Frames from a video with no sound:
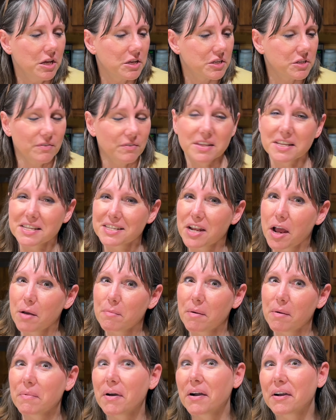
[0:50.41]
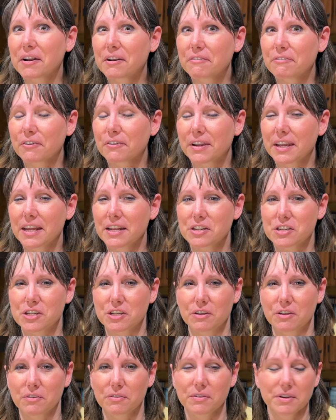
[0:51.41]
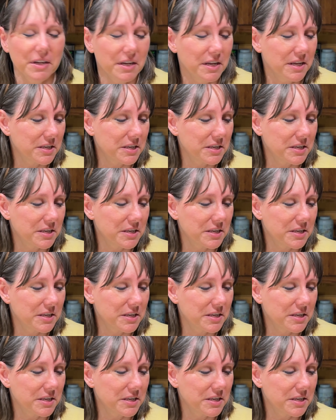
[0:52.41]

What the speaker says: So this time I'm not going to forget to.